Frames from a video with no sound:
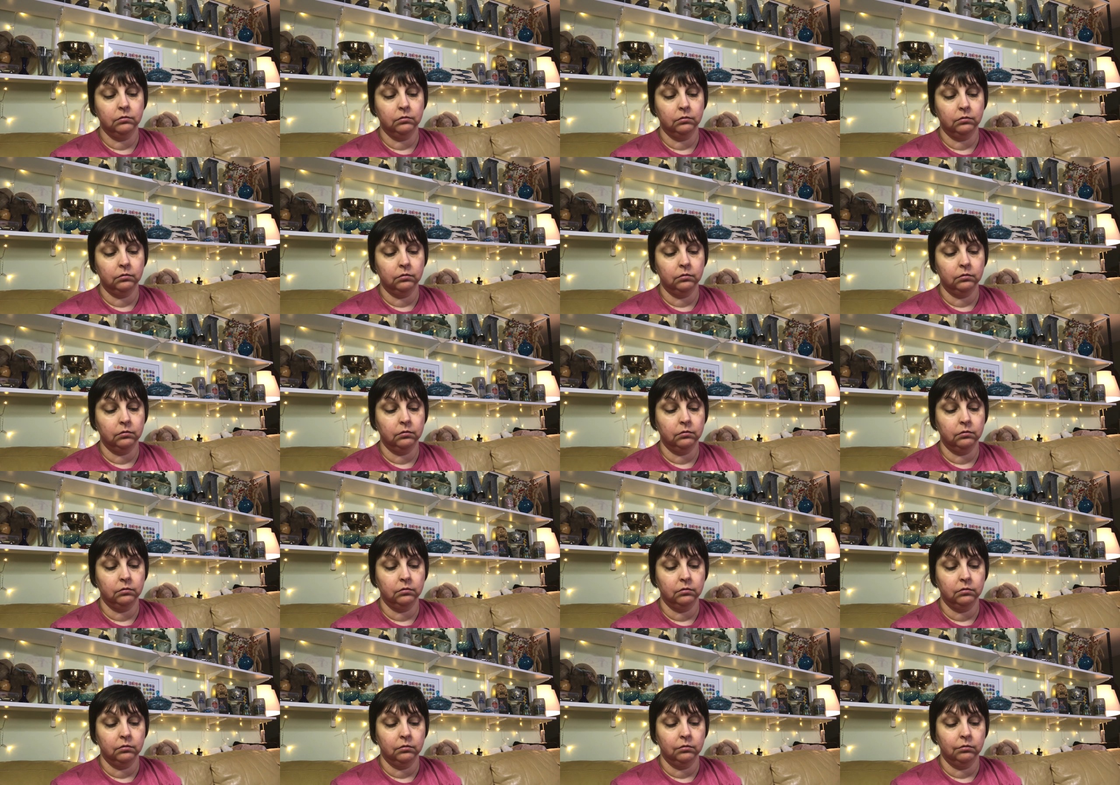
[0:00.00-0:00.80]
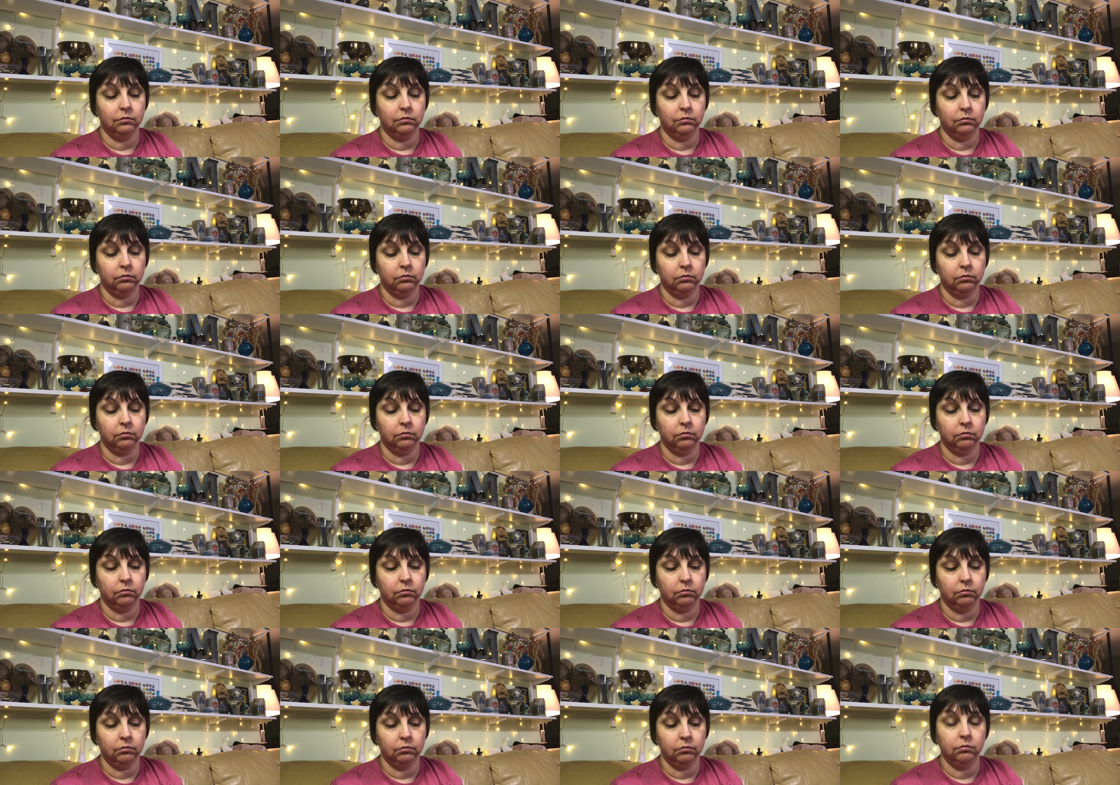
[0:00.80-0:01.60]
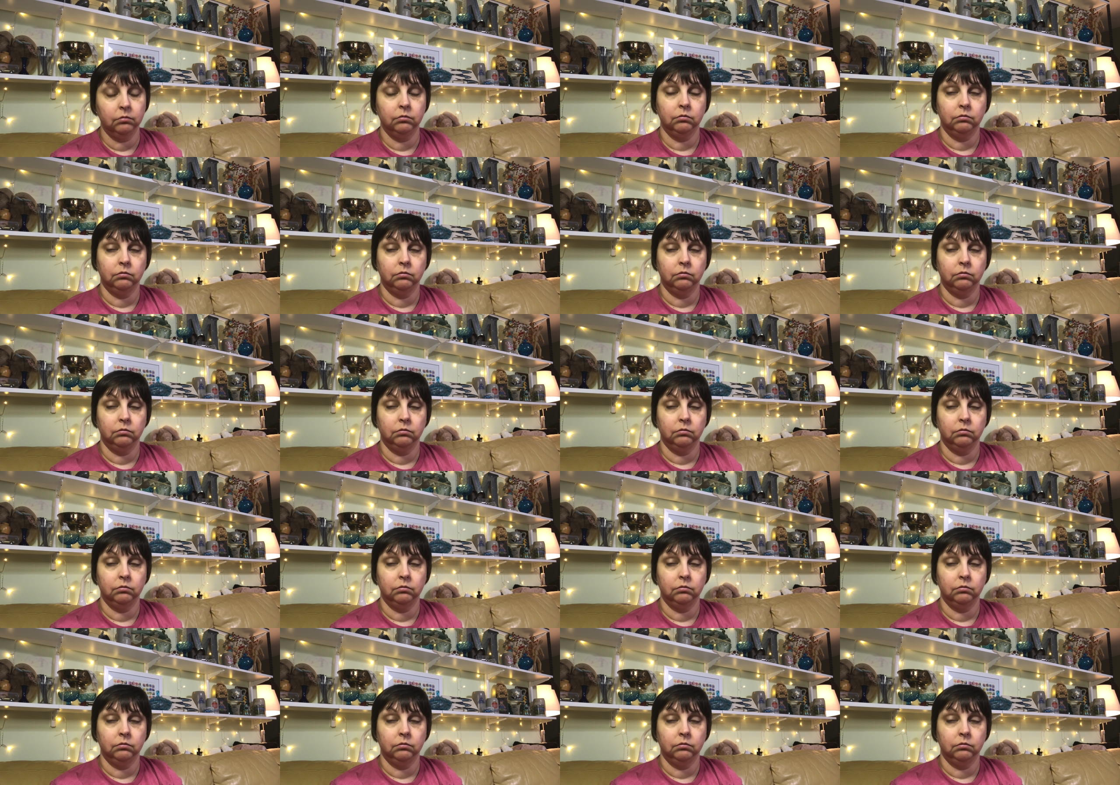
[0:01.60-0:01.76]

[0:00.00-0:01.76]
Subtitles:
Nothing is said.